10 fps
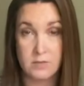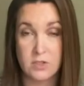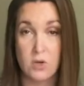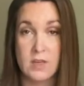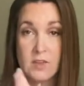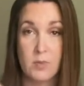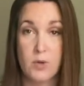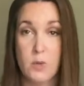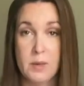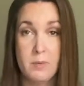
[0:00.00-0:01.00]
so that the
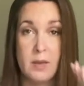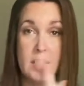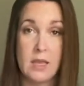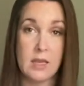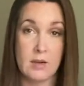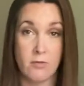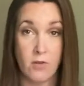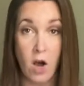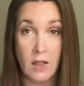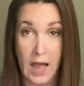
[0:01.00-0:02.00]
poop and pee can
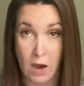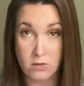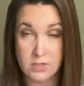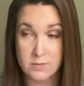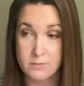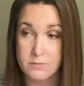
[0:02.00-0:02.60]
fall out